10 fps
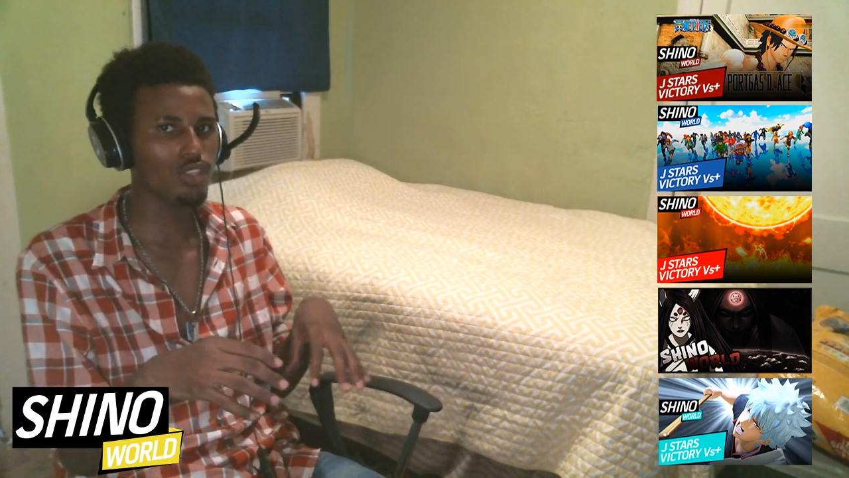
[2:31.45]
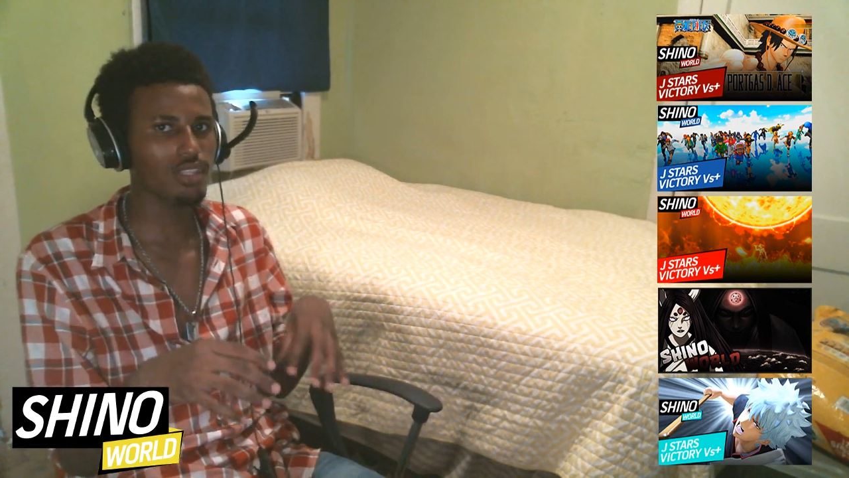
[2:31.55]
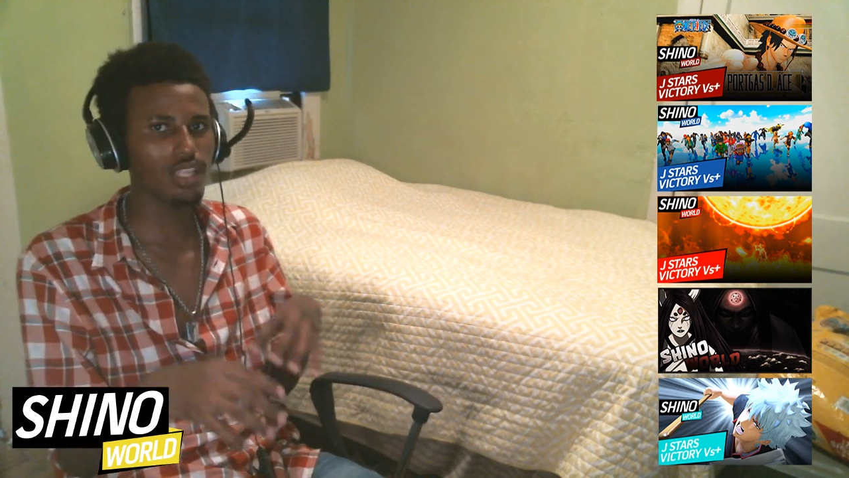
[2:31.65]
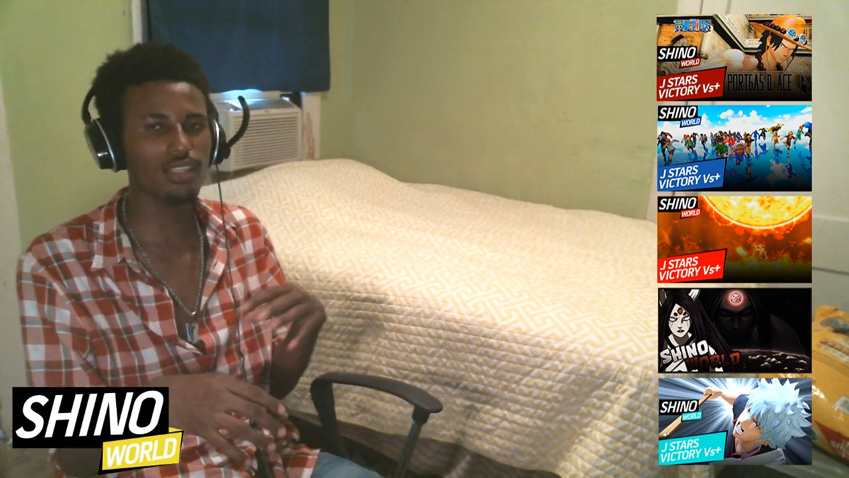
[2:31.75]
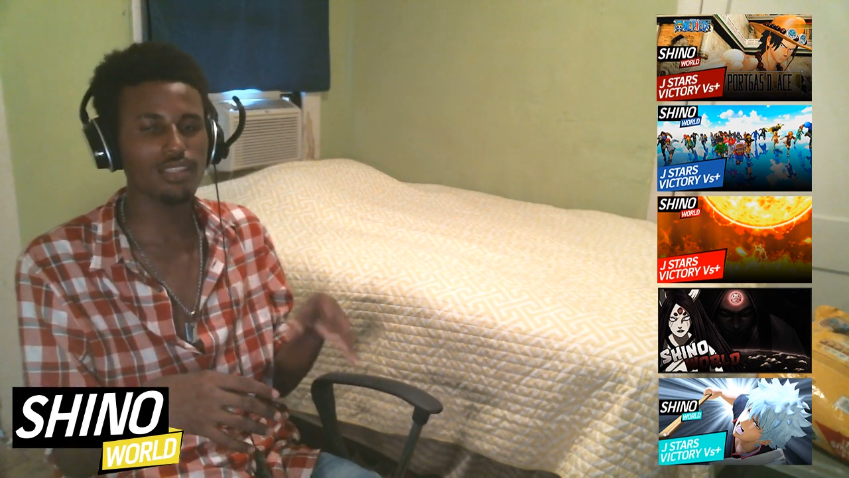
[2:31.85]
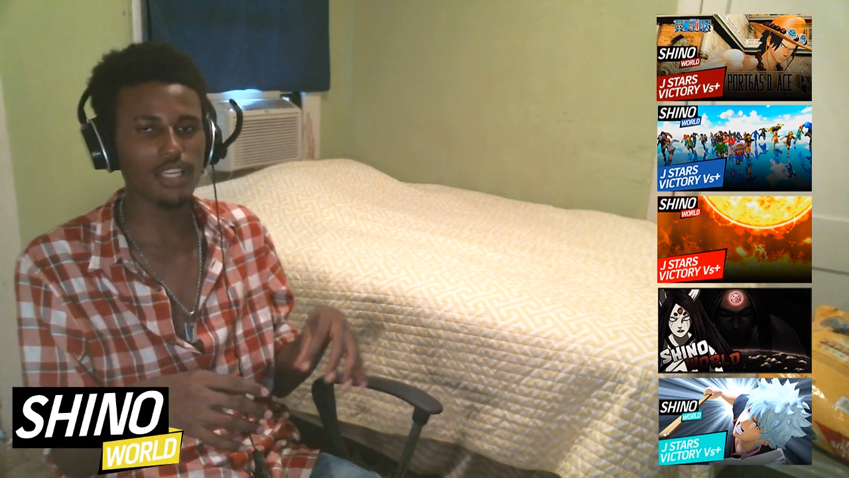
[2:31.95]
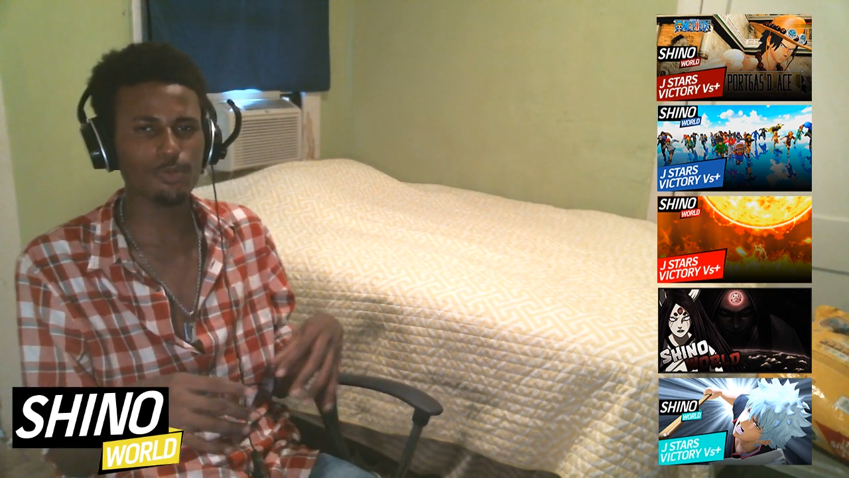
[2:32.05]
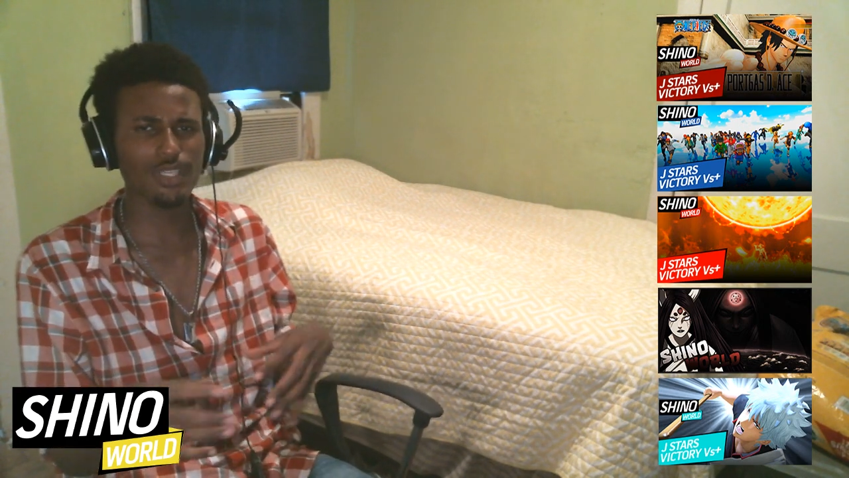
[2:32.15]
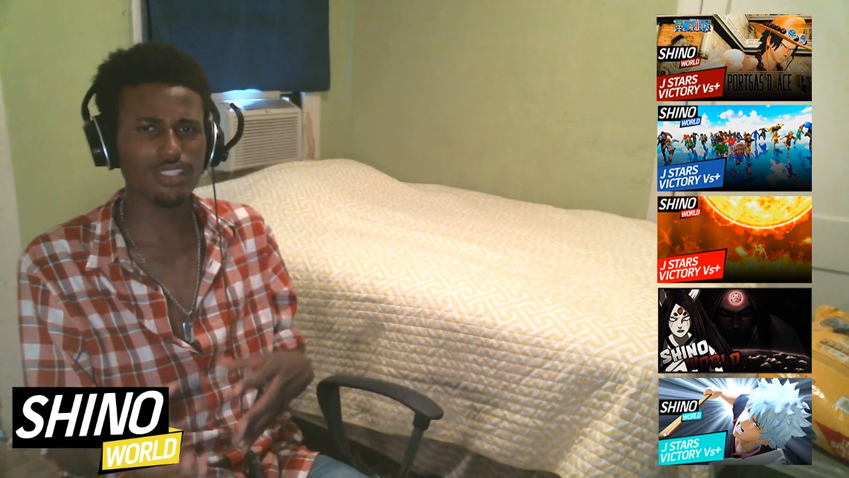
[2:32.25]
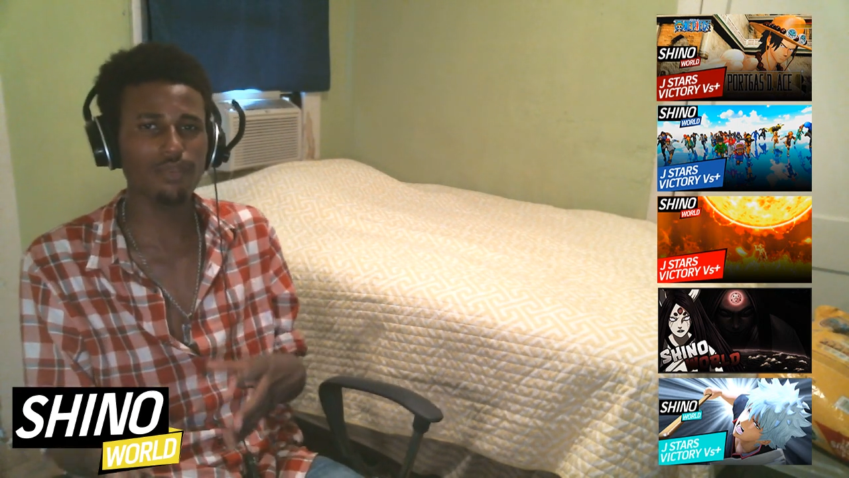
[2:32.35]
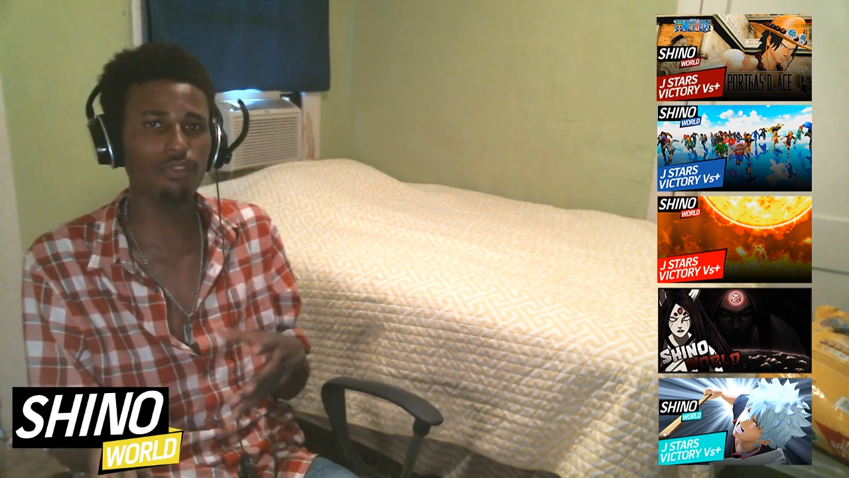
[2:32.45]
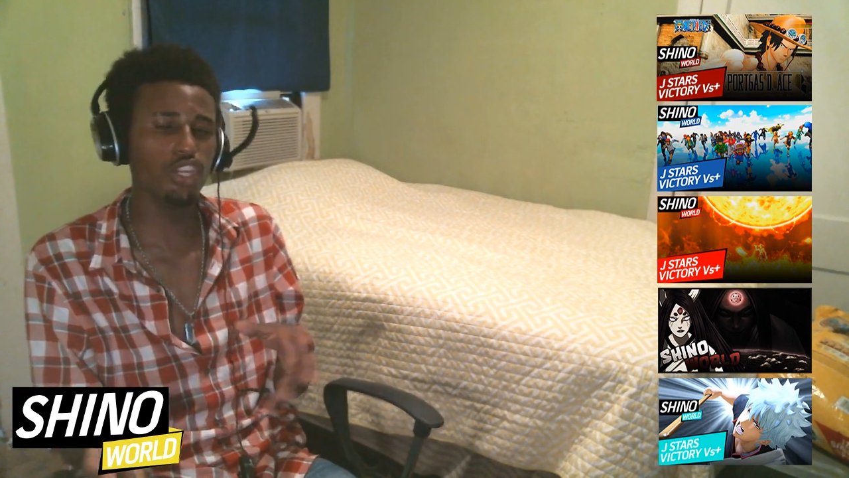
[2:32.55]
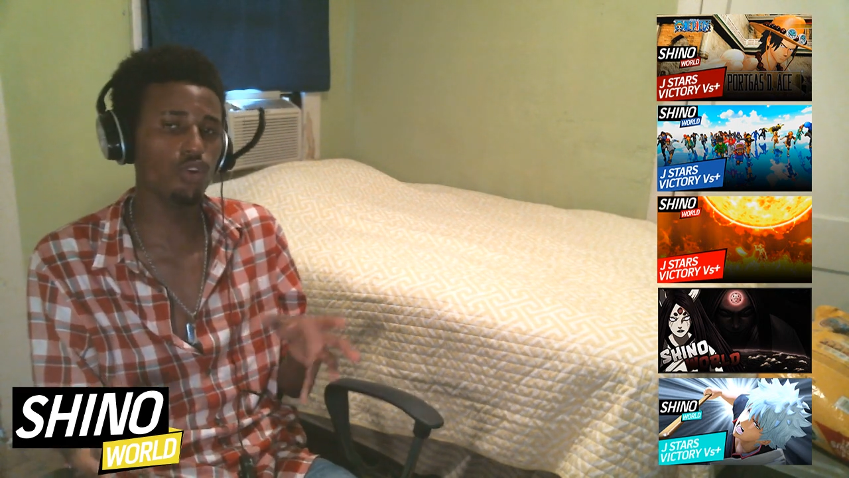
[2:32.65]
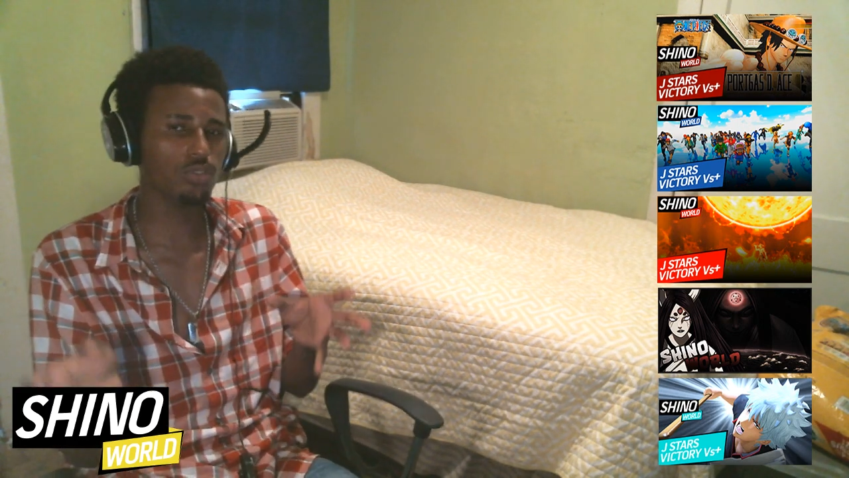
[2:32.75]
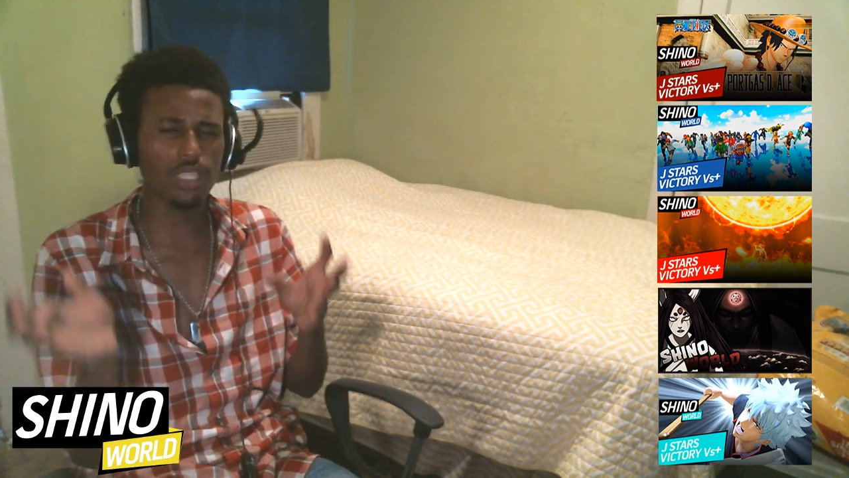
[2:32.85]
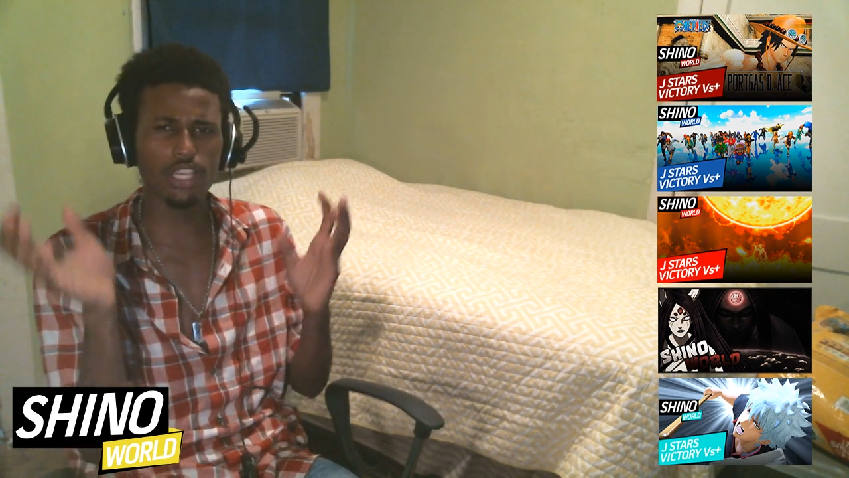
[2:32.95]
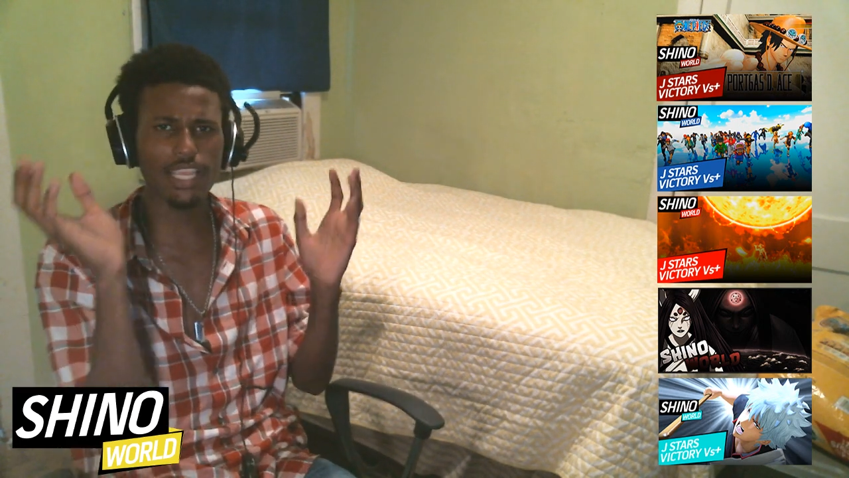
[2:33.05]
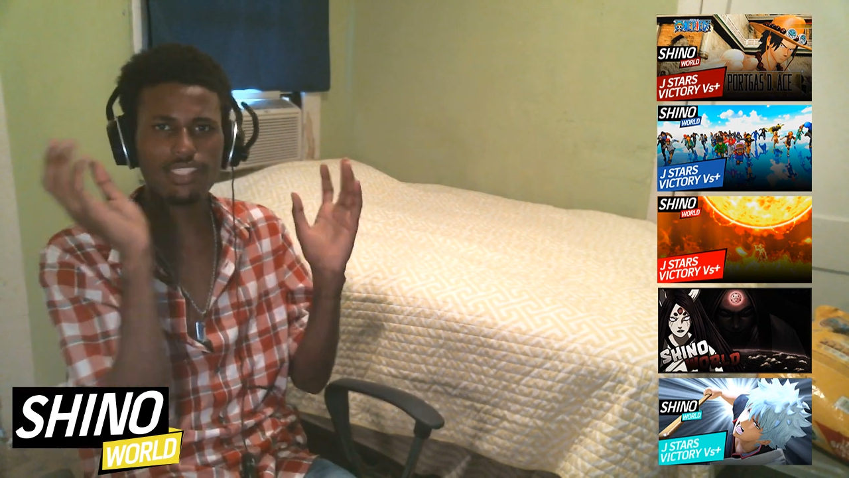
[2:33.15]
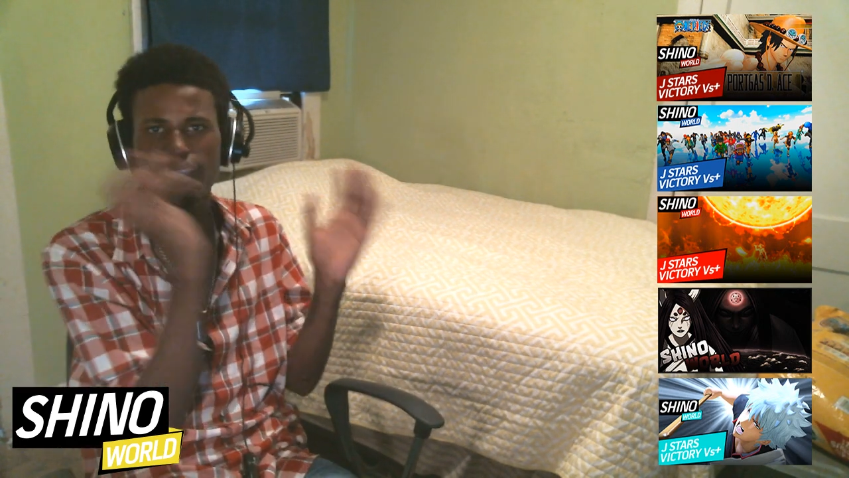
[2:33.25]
than other times because some videos they like